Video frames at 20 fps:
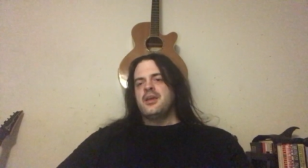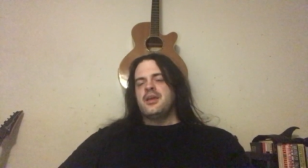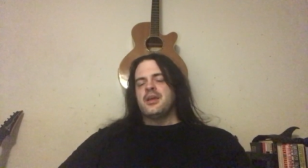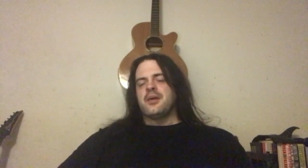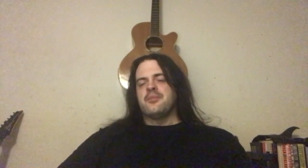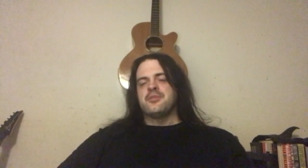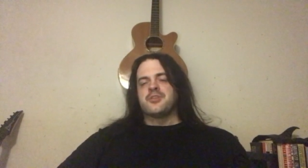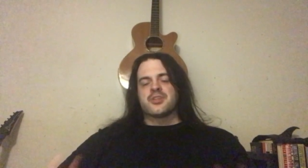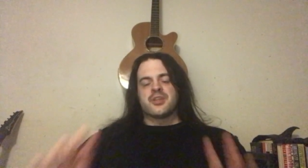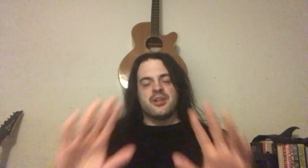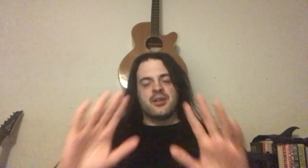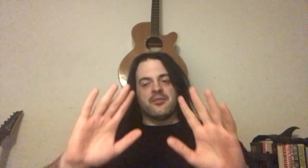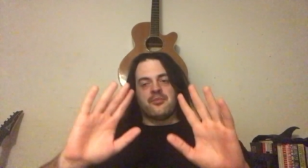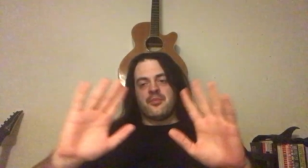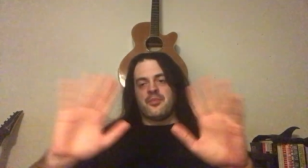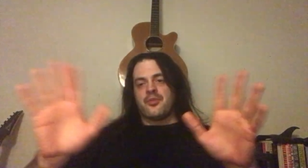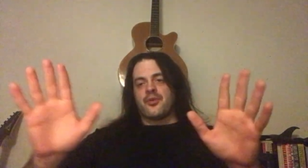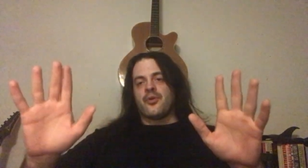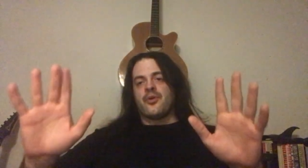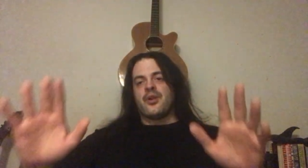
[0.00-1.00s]
I'm just going to
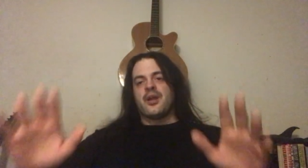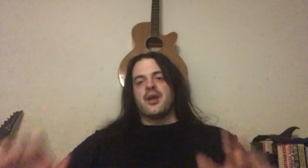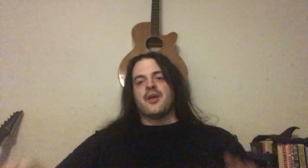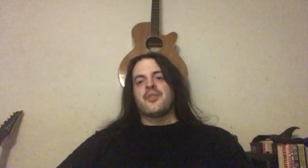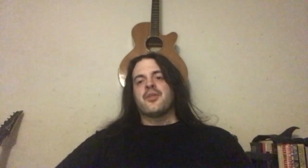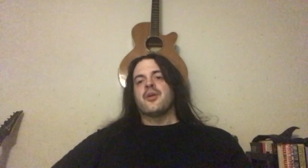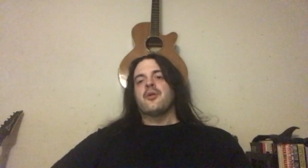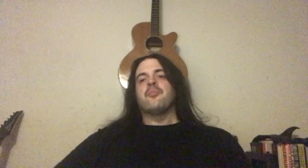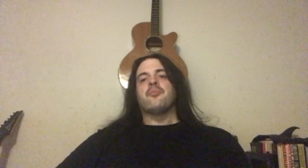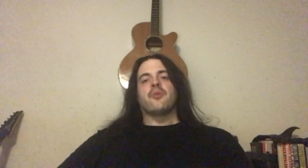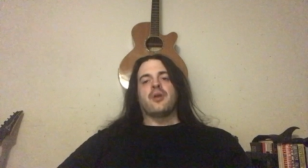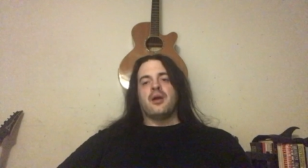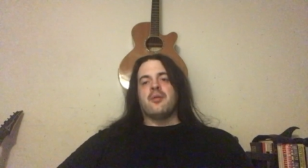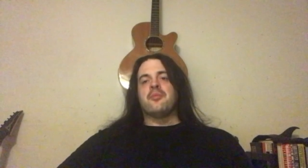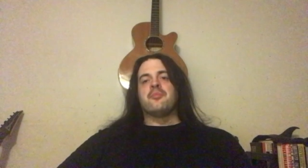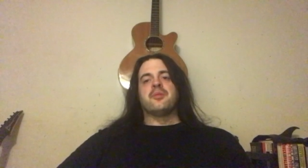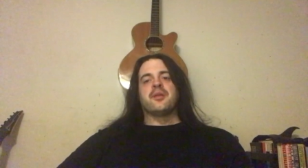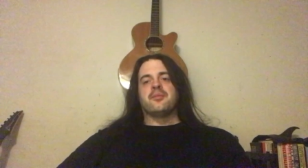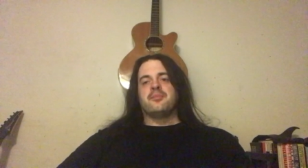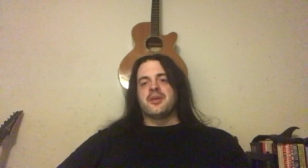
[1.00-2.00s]
throw it out there,
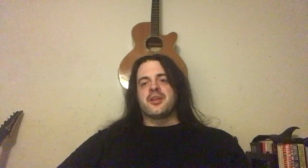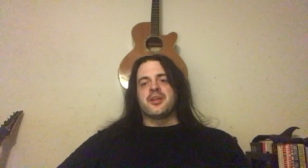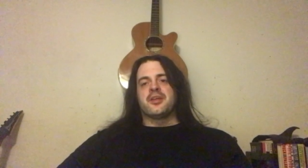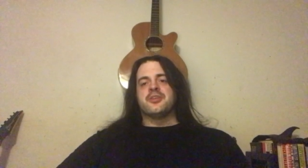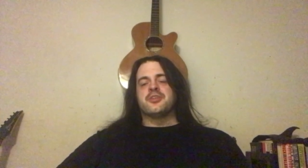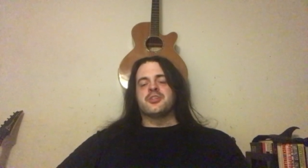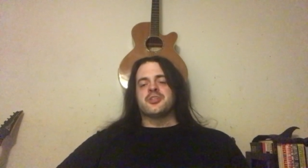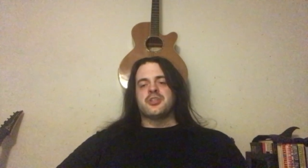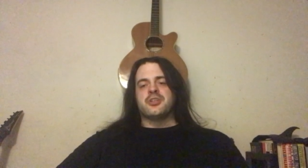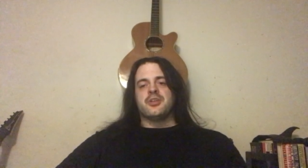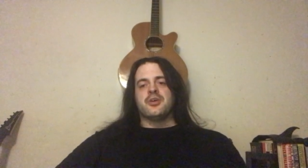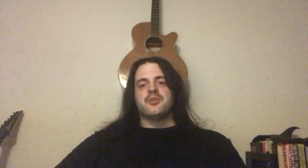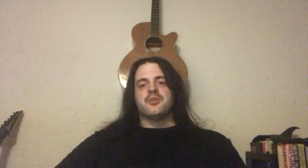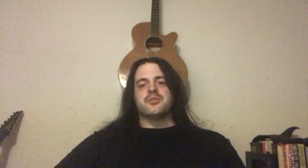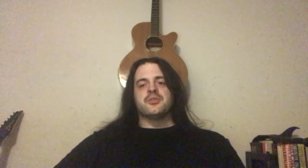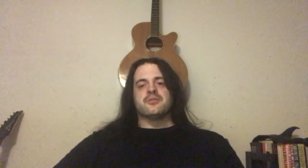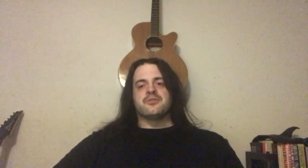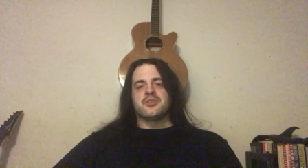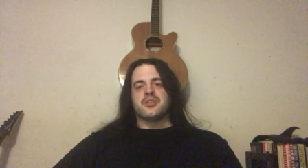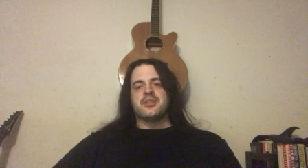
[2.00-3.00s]
probably because she
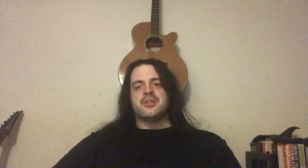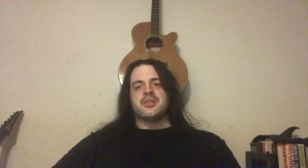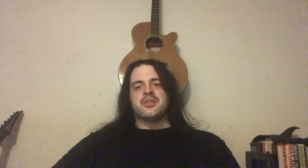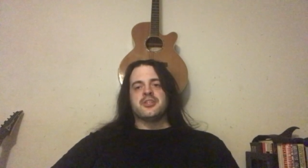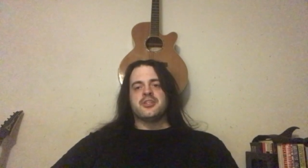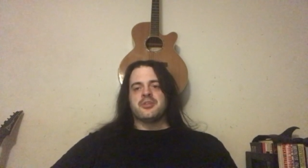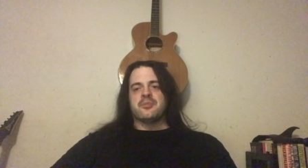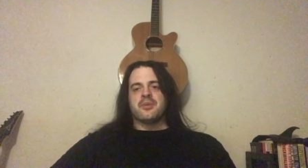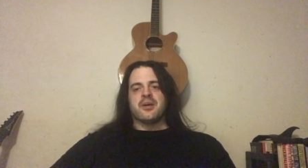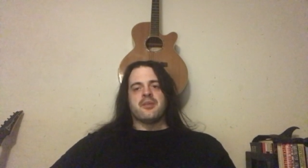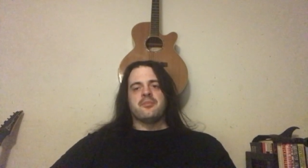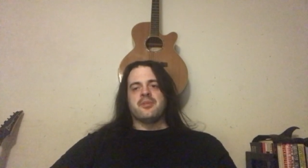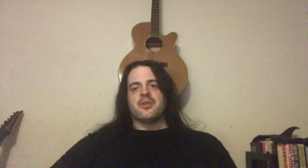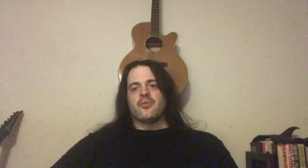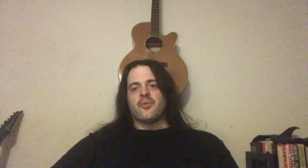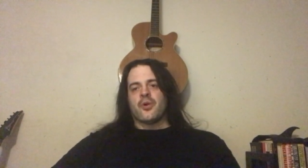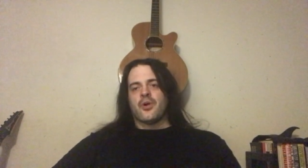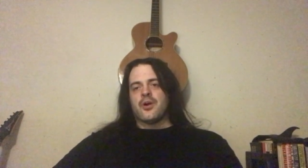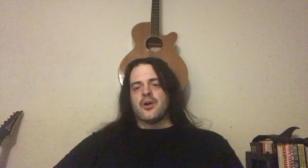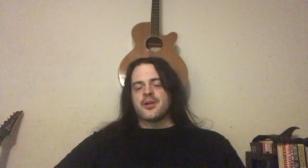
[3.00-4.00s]
knows if she did, she might be
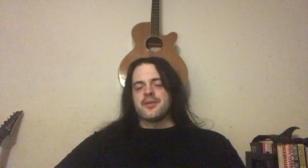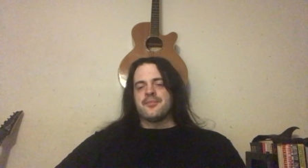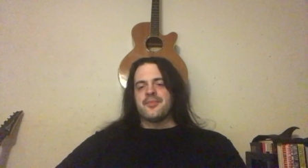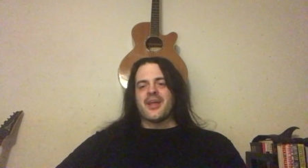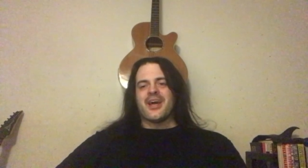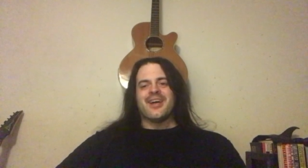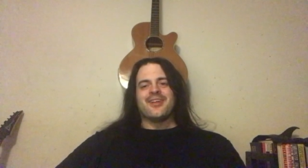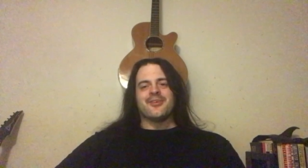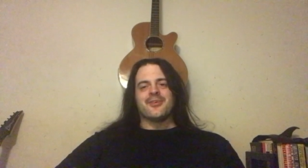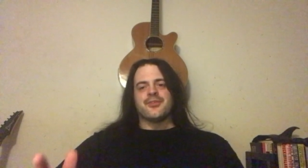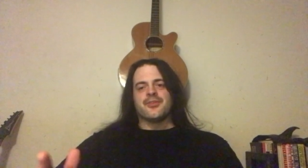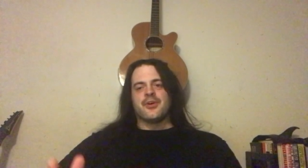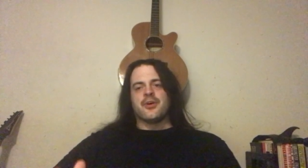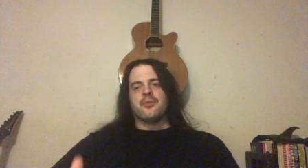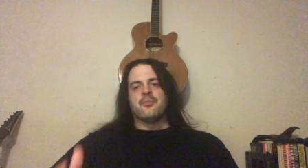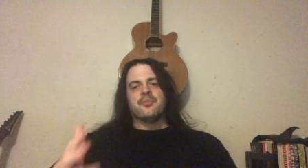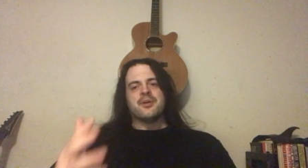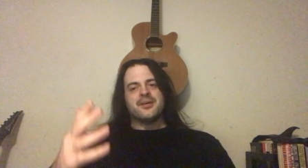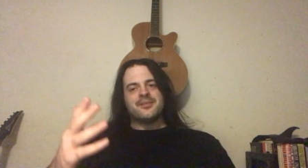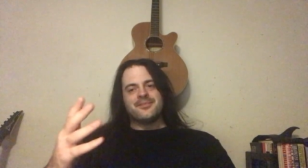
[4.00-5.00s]
wrong. I don't know,
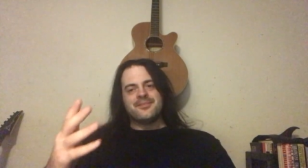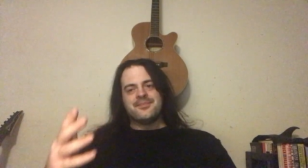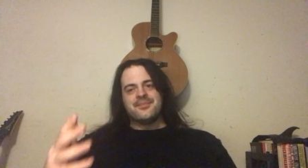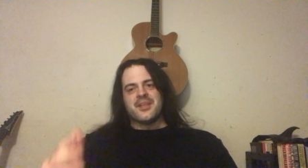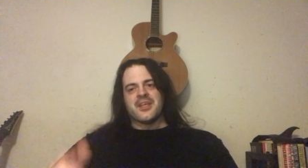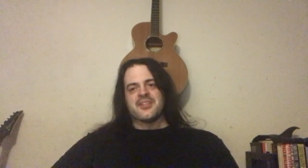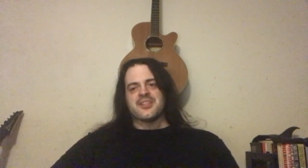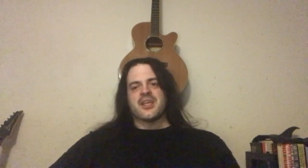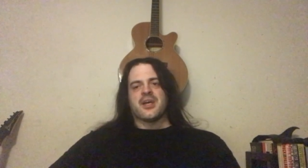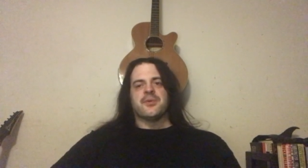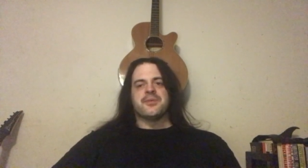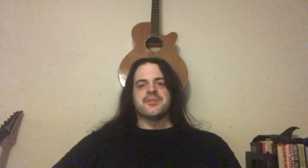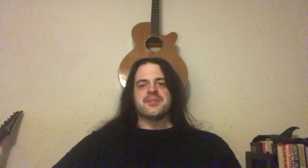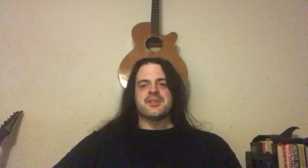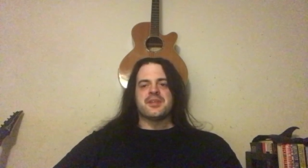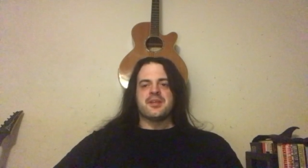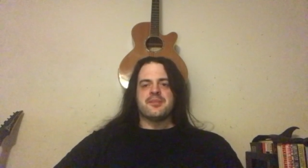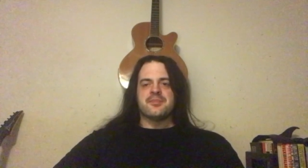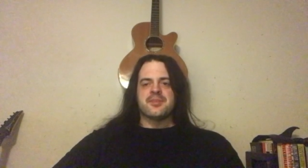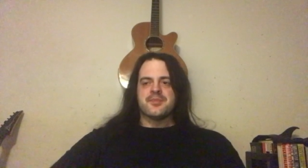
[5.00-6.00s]
but that's how it
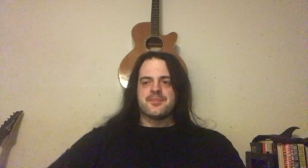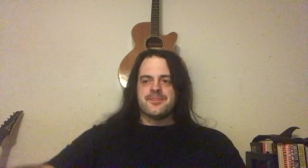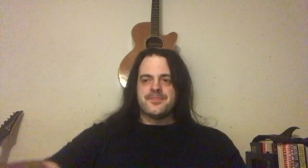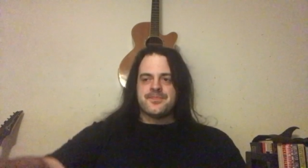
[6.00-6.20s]
seems.